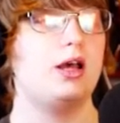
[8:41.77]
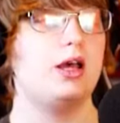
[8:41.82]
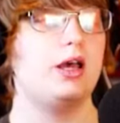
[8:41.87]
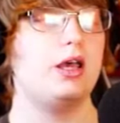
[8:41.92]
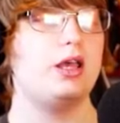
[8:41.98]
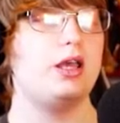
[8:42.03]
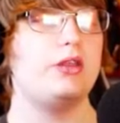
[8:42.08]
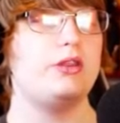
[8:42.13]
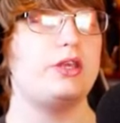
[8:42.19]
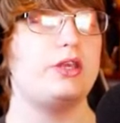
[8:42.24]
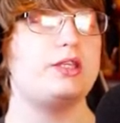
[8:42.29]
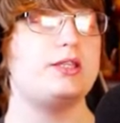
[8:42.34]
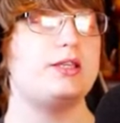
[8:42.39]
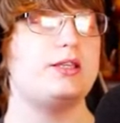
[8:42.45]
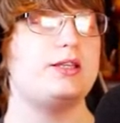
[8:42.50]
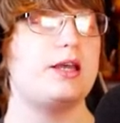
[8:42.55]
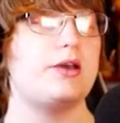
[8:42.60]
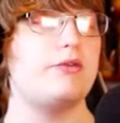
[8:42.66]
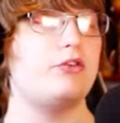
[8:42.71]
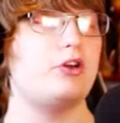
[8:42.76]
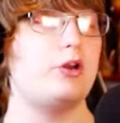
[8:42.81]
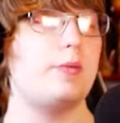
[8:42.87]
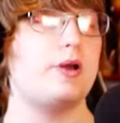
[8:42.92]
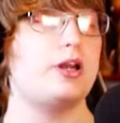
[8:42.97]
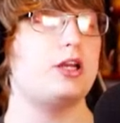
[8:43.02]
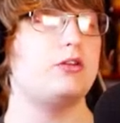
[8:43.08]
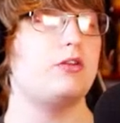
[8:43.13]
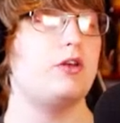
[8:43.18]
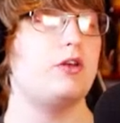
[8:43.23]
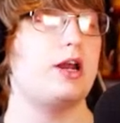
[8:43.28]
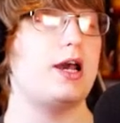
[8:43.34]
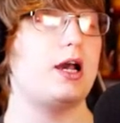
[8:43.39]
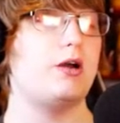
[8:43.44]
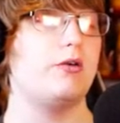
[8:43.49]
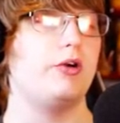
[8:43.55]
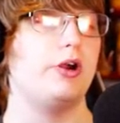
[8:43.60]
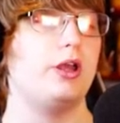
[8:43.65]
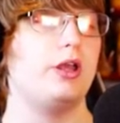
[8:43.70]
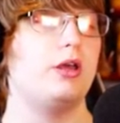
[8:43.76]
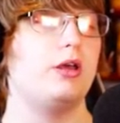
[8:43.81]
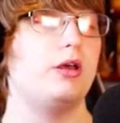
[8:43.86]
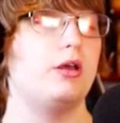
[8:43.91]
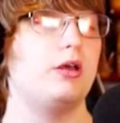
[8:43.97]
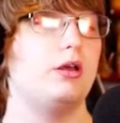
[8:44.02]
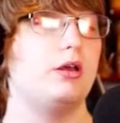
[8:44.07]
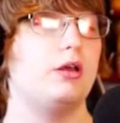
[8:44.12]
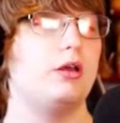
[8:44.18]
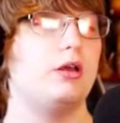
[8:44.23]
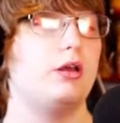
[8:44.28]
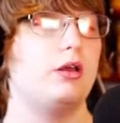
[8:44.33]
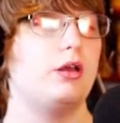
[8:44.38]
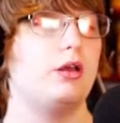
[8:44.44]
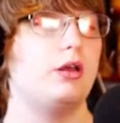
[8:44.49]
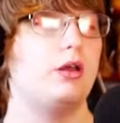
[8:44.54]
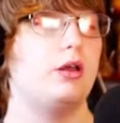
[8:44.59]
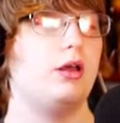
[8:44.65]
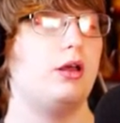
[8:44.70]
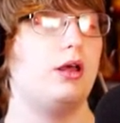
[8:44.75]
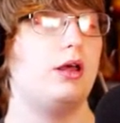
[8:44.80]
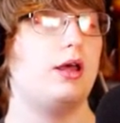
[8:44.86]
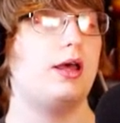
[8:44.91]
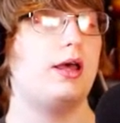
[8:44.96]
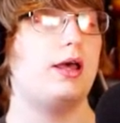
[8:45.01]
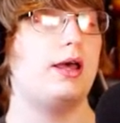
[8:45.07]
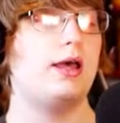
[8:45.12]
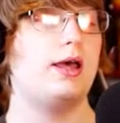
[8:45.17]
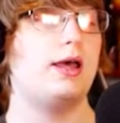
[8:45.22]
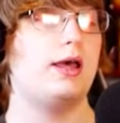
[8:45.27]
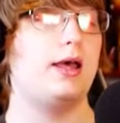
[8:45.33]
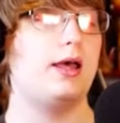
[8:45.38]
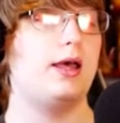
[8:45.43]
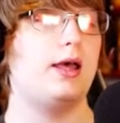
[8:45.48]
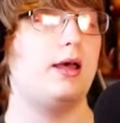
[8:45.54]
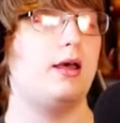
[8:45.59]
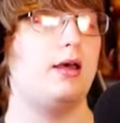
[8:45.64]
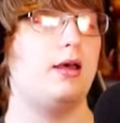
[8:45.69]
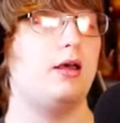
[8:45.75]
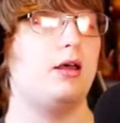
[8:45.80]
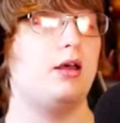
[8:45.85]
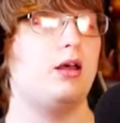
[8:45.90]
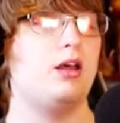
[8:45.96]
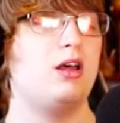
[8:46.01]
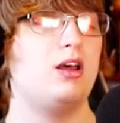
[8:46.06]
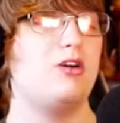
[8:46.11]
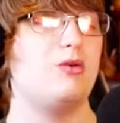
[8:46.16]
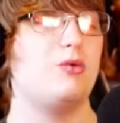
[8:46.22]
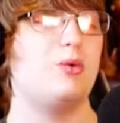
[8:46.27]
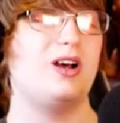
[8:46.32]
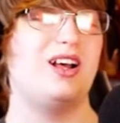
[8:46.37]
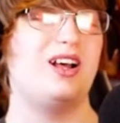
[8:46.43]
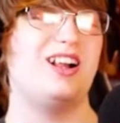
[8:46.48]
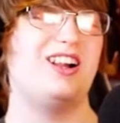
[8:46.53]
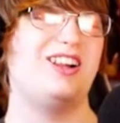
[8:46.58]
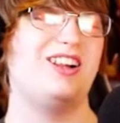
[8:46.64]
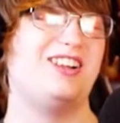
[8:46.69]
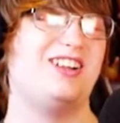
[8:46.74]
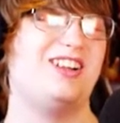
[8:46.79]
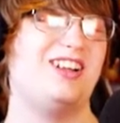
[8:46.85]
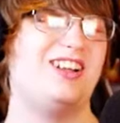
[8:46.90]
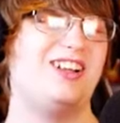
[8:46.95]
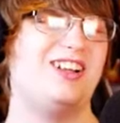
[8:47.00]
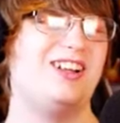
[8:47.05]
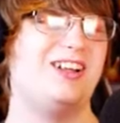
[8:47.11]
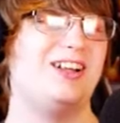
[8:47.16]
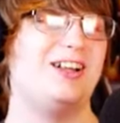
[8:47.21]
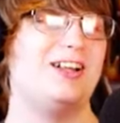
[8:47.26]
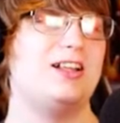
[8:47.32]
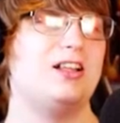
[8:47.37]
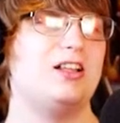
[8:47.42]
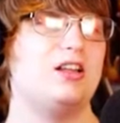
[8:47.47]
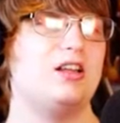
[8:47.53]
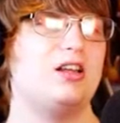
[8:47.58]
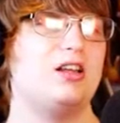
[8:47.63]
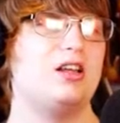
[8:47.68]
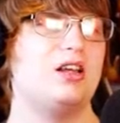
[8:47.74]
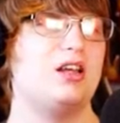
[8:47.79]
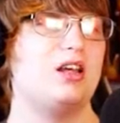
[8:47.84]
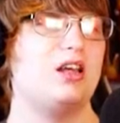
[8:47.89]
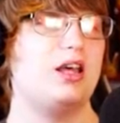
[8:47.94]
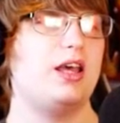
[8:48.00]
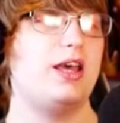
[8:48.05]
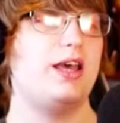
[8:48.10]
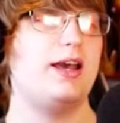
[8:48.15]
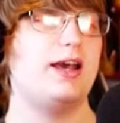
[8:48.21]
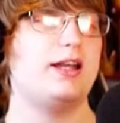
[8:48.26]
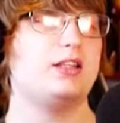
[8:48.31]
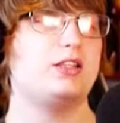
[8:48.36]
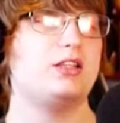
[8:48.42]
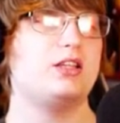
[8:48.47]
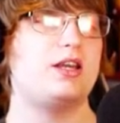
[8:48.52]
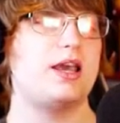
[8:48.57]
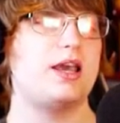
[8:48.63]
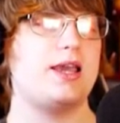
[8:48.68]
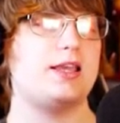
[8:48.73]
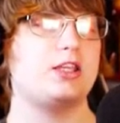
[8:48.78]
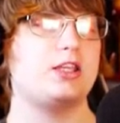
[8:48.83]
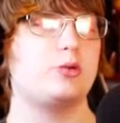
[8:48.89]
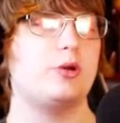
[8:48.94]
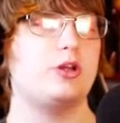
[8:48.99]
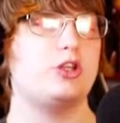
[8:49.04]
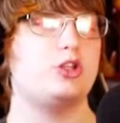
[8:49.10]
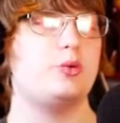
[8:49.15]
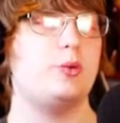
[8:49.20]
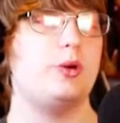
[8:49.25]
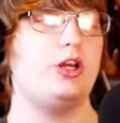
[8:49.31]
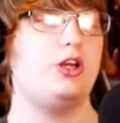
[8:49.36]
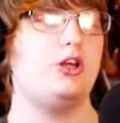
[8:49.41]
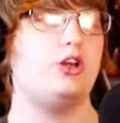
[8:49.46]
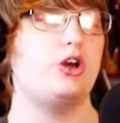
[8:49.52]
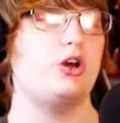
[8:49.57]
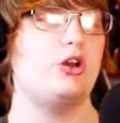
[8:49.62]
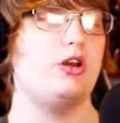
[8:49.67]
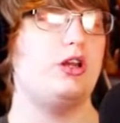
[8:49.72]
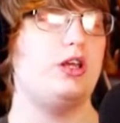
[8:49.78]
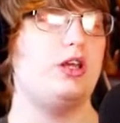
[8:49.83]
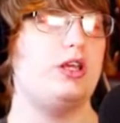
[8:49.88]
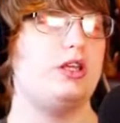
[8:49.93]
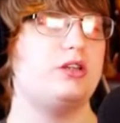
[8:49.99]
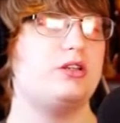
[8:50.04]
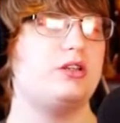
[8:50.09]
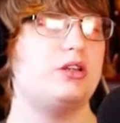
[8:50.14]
this is definitely better than our ring. Uh, well... It adds decks which we don't need.